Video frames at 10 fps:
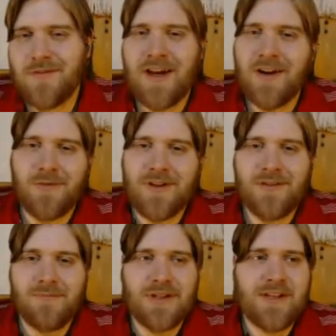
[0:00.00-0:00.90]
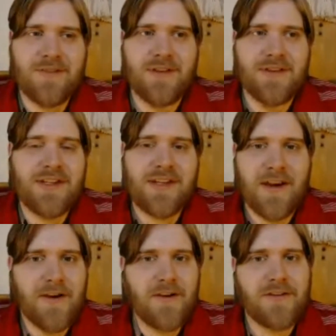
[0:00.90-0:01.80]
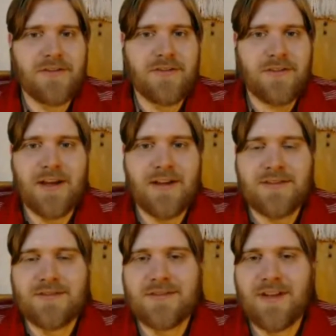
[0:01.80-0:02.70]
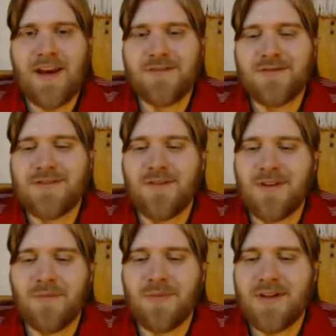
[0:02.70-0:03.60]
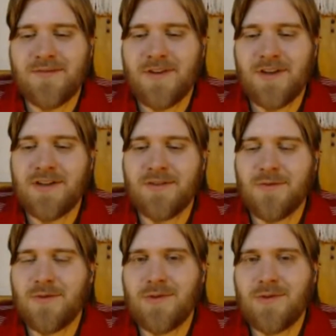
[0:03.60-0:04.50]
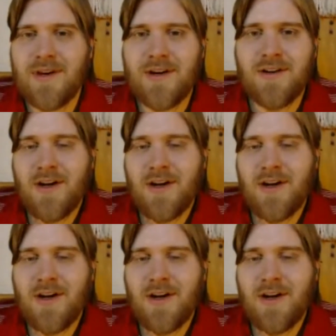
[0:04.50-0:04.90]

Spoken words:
I don't really believe the lead character as the actress. I don't think plays a very good role there.